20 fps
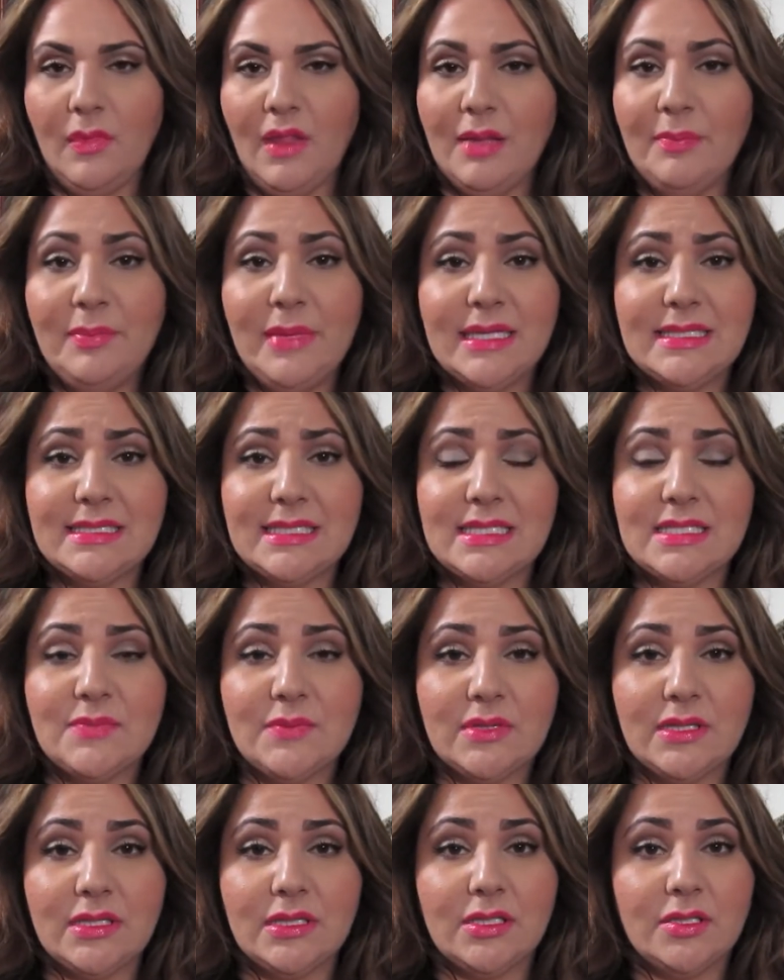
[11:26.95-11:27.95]
Mix this
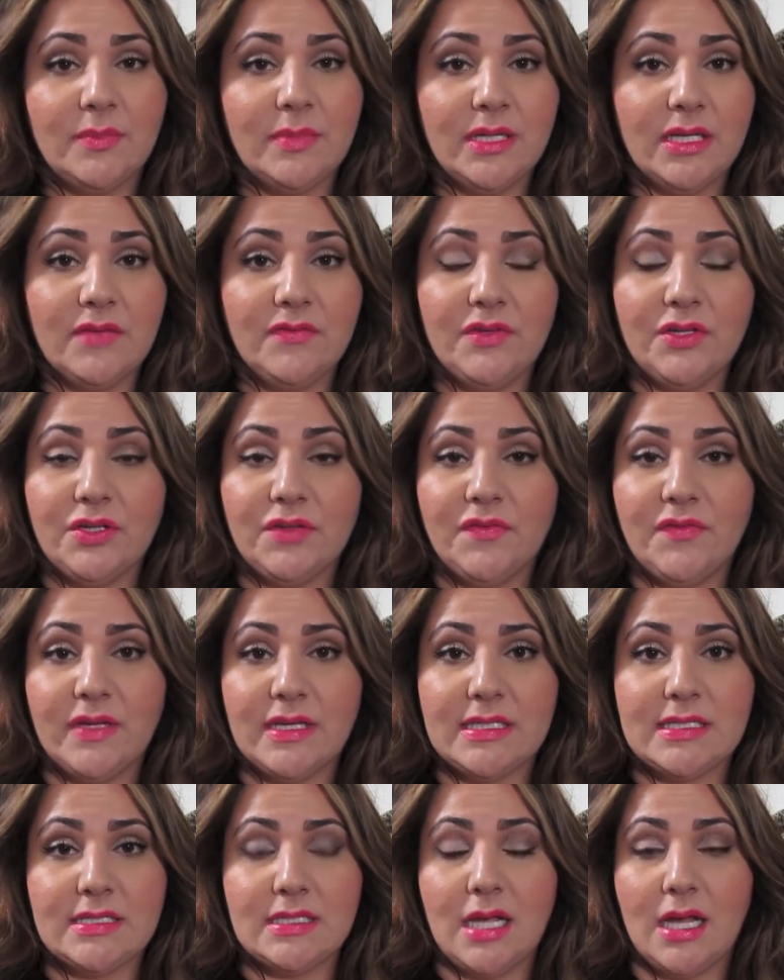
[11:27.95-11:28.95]
with a little bit of your
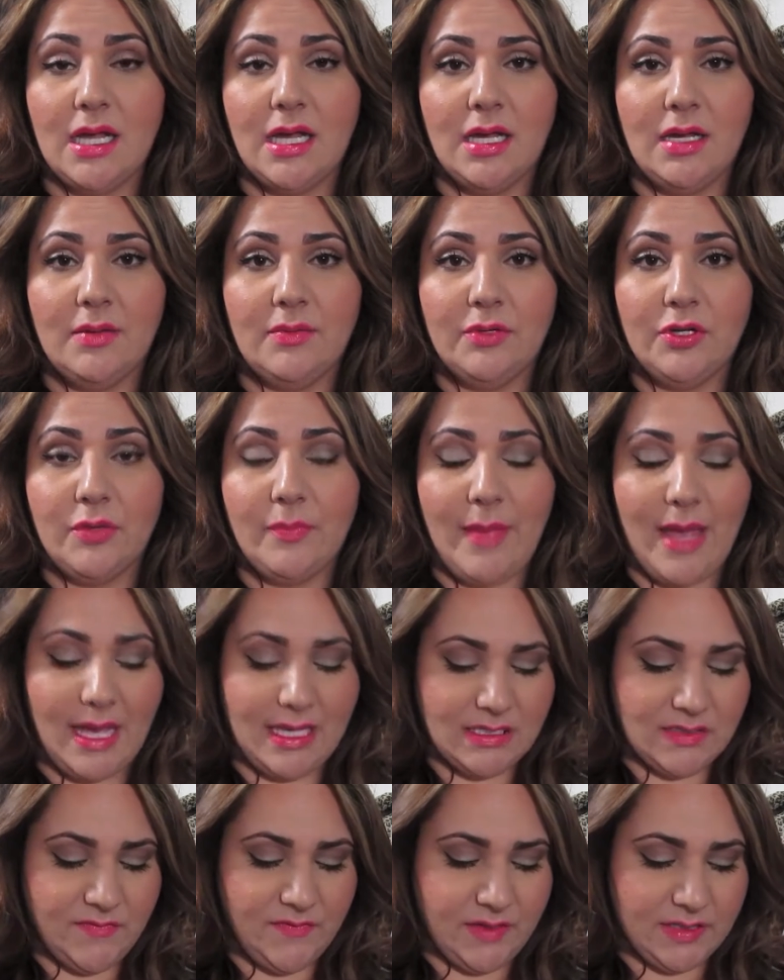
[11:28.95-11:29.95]

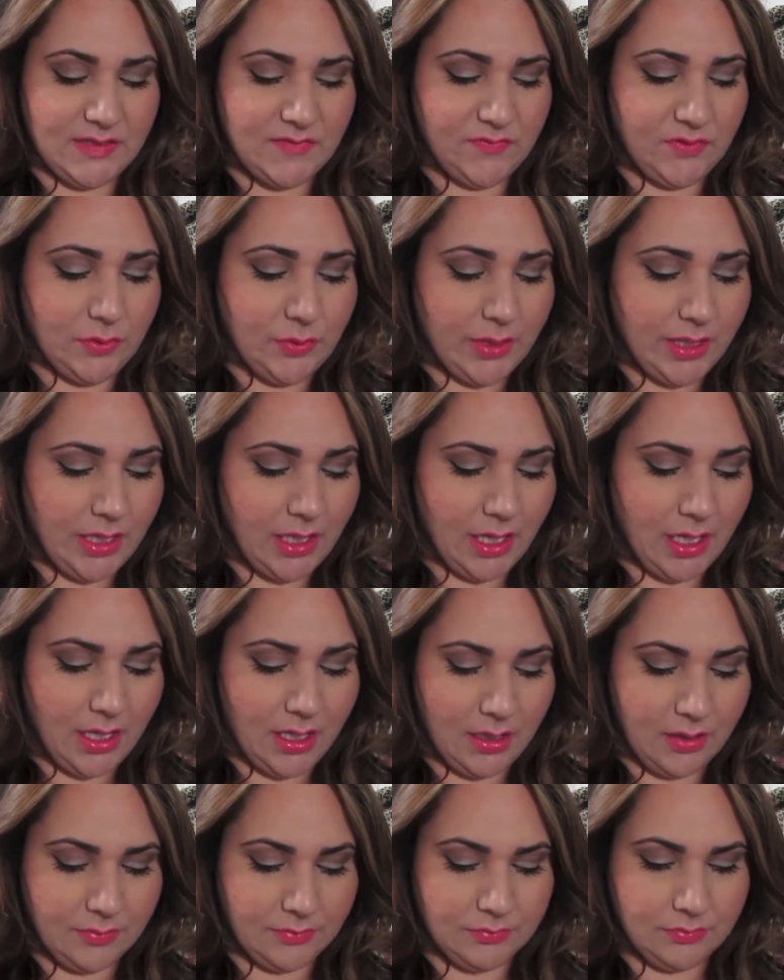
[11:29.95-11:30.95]
Max Fix Fluid,
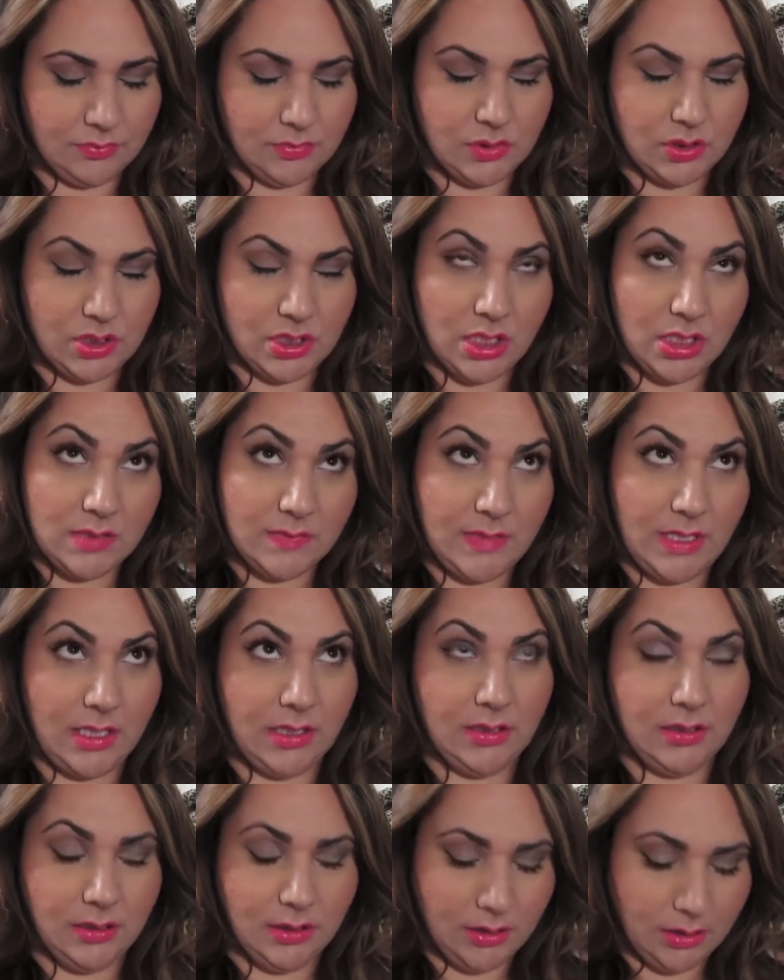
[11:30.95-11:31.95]
excuse
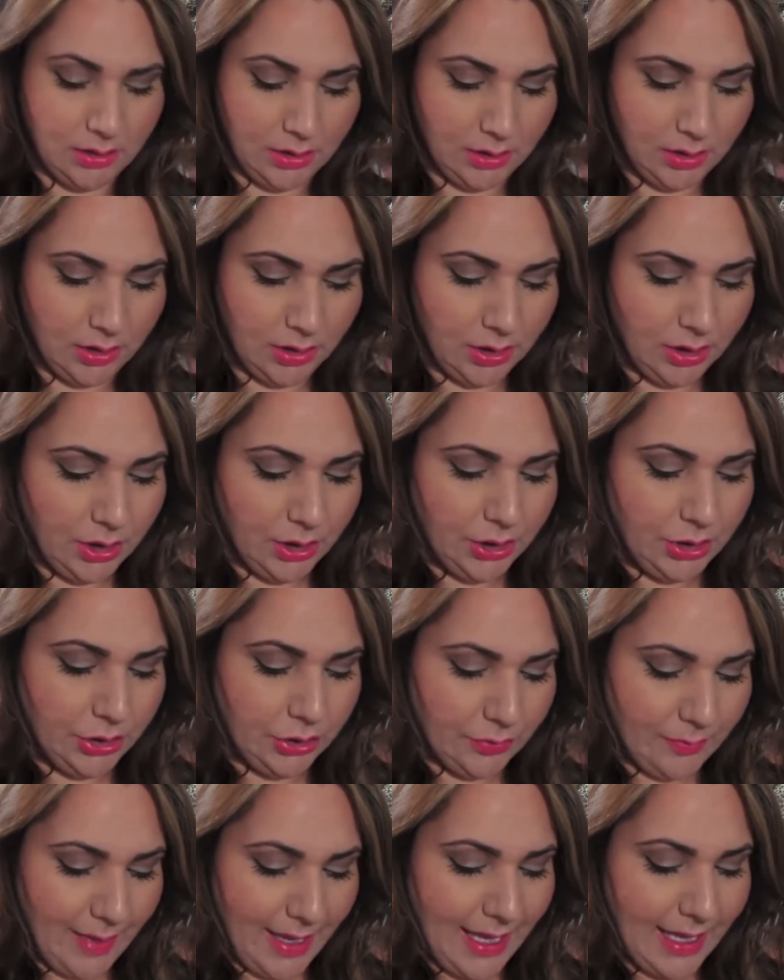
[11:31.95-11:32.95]
me,
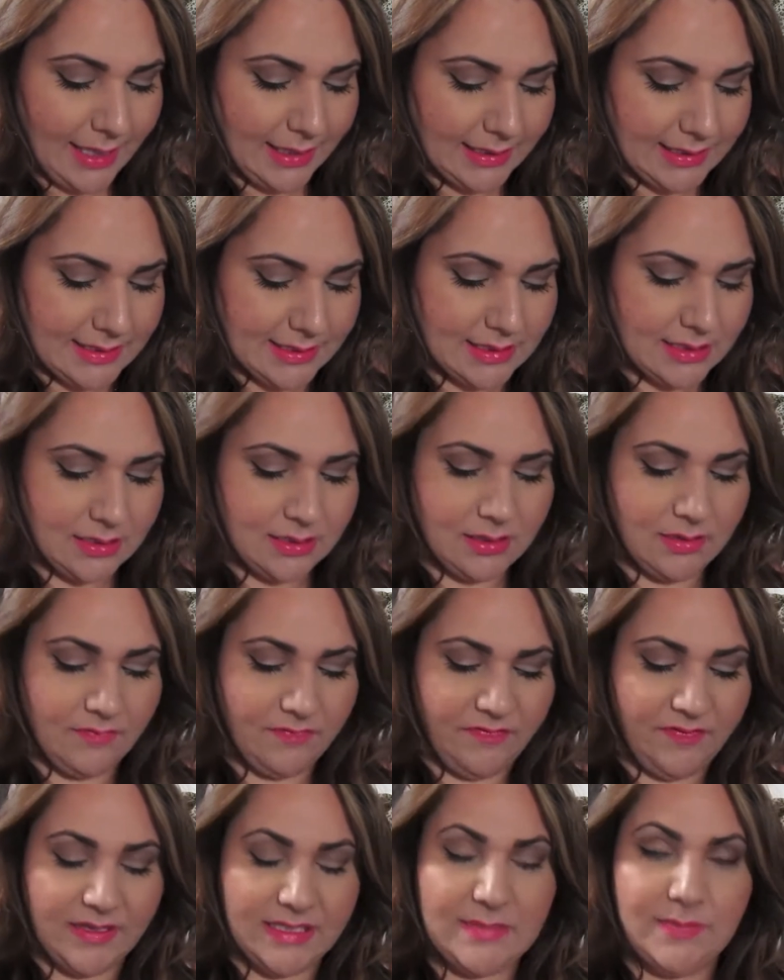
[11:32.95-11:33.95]
your Max
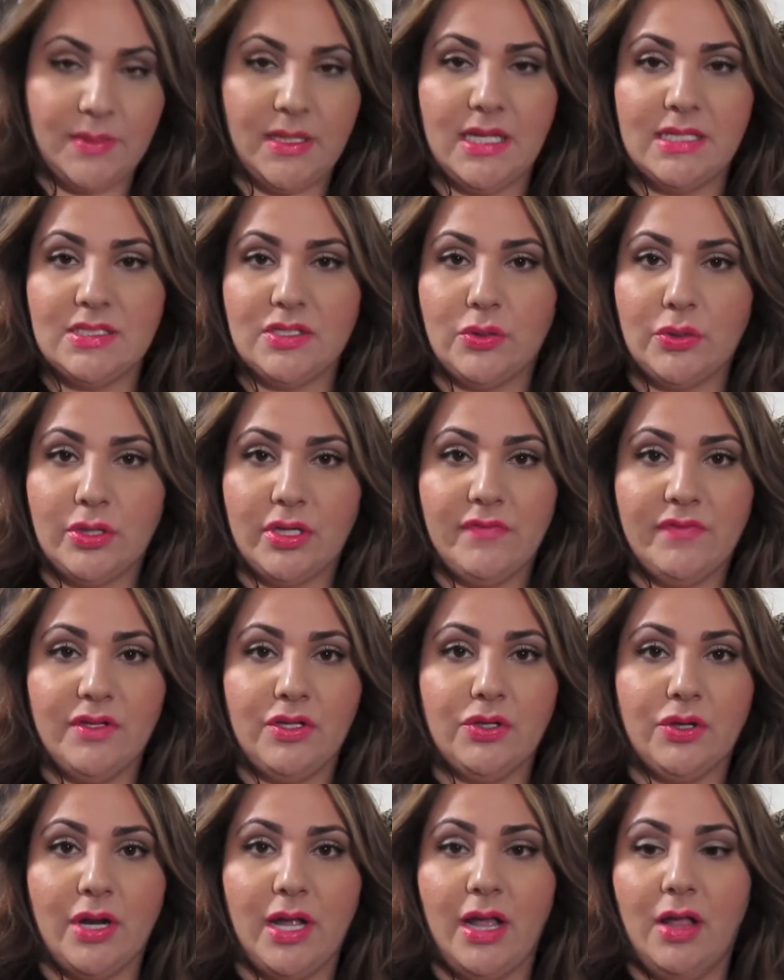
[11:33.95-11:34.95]
Fix Plus, or even
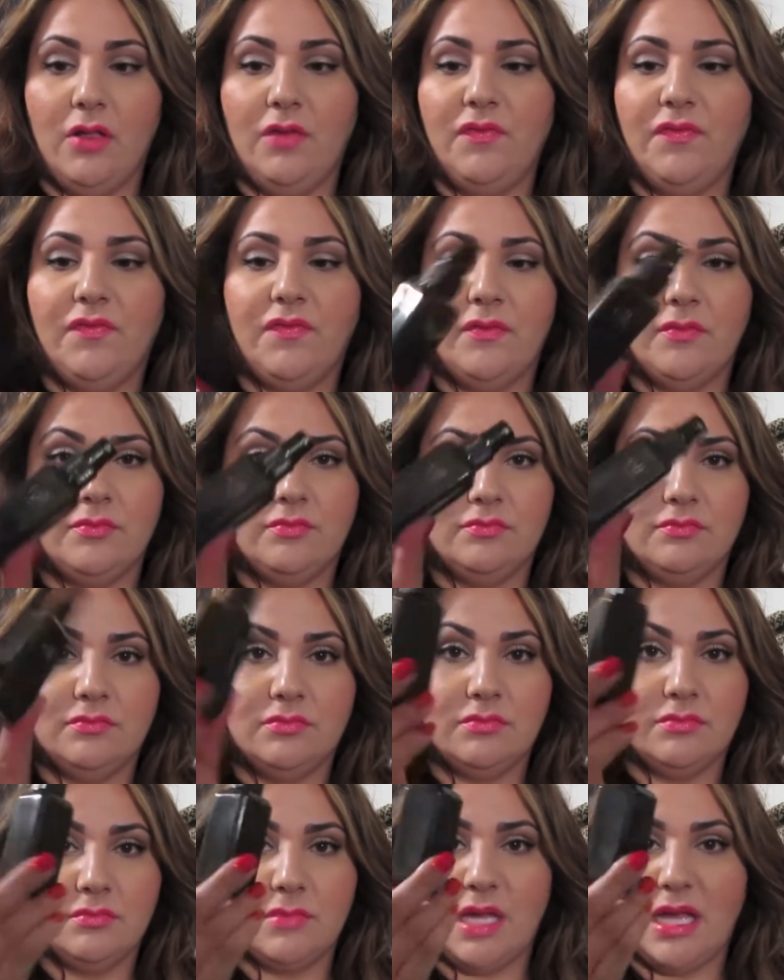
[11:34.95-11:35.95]
your e.l.f.
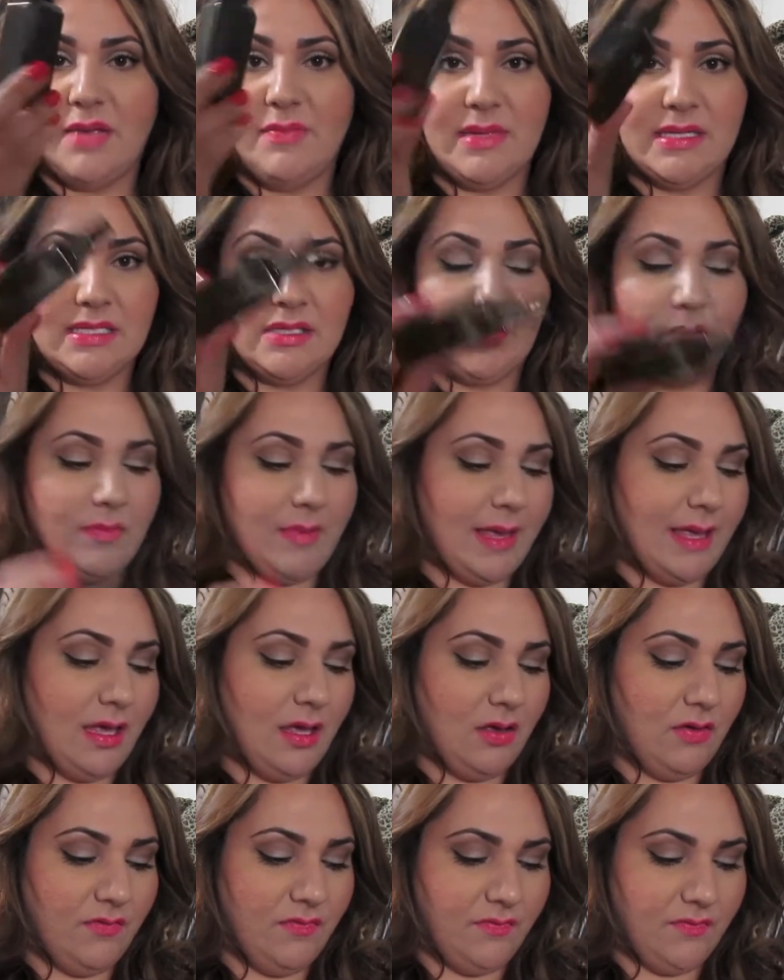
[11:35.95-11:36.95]
I mix it with my
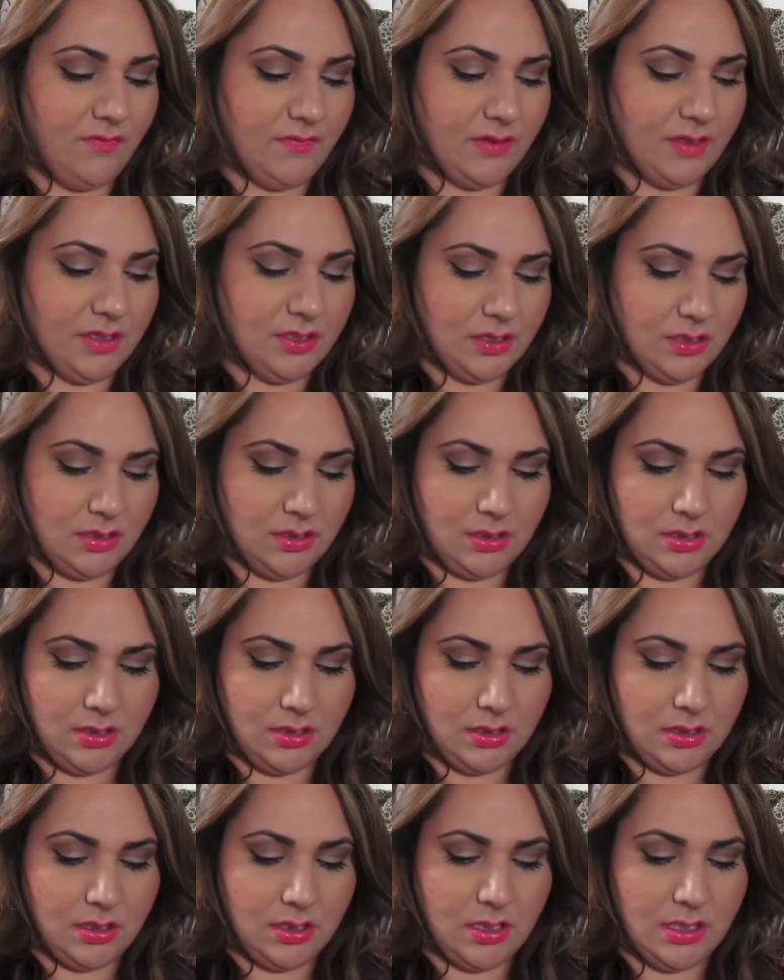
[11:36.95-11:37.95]
e.l.f.
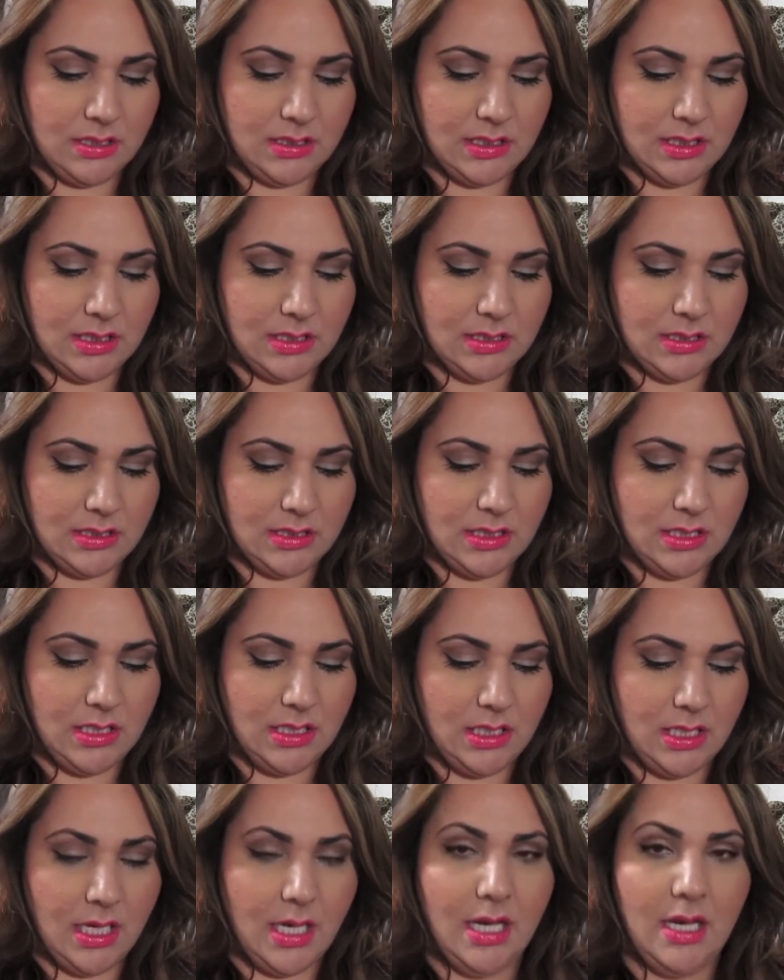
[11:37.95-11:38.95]
This is
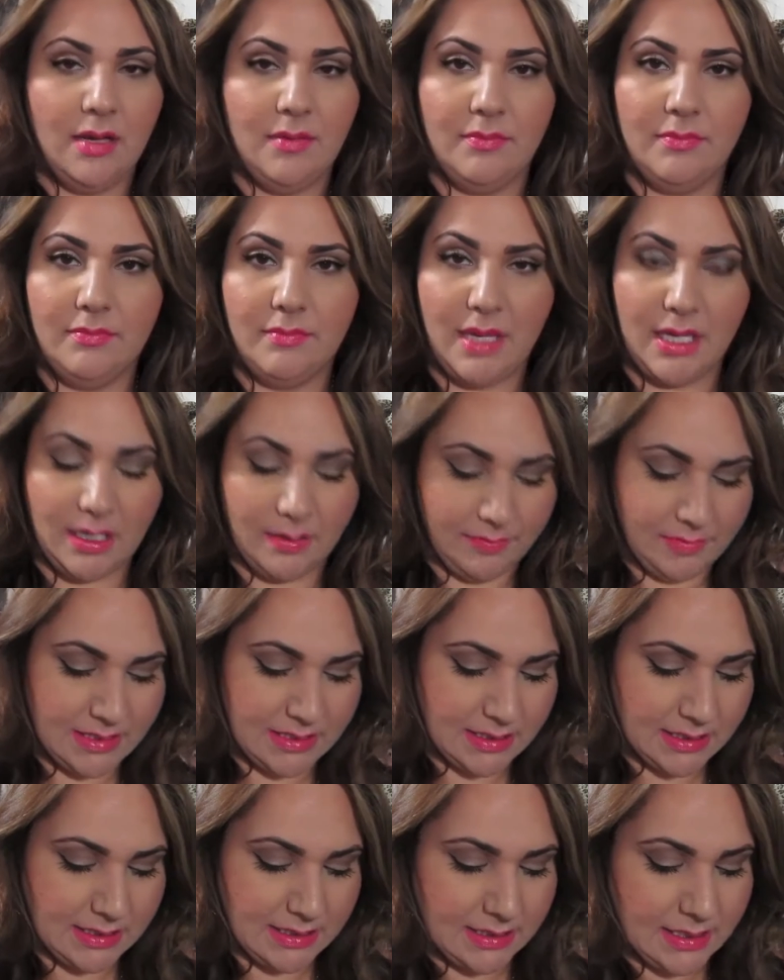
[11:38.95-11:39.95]
the Makeup
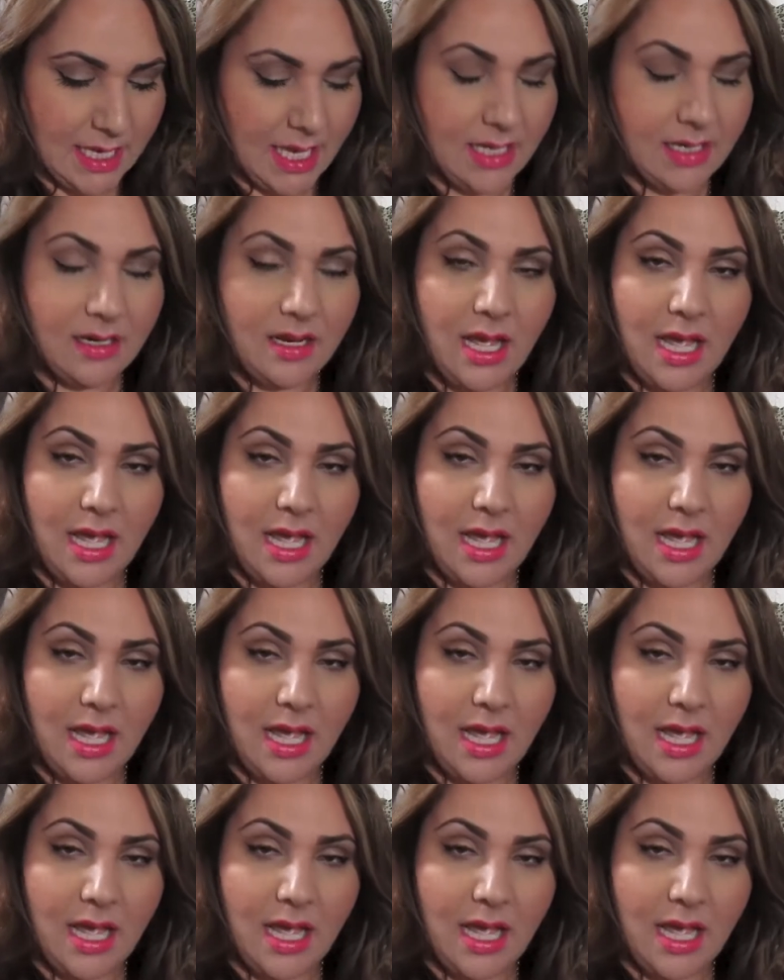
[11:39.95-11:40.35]
Mist and Set.